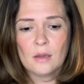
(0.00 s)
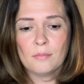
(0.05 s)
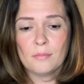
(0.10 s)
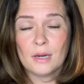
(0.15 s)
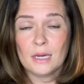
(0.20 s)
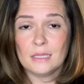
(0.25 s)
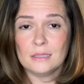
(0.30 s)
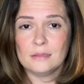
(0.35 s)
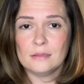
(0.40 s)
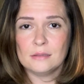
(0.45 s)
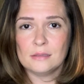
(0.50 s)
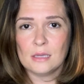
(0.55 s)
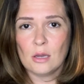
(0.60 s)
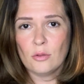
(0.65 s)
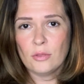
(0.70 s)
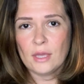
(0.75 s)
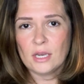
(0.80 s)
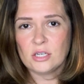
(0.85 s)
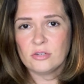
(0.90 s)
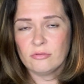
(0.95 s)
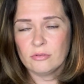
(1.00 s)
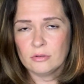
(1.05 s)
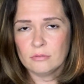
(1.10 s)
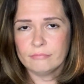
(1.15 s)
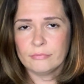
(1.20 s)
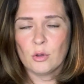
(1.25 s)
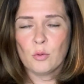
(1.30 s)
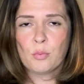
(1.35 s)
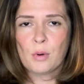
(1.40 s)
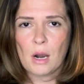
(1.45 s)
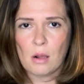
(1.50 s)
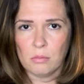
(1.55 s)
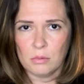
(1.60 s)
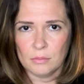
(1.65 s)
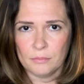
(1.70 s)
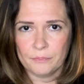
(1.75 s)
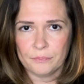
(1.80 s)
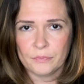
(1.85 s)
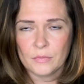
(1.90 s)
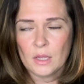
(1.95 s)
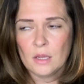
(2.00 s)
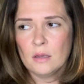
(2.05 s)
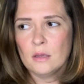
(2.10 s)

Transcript: but South Asheville, no problem.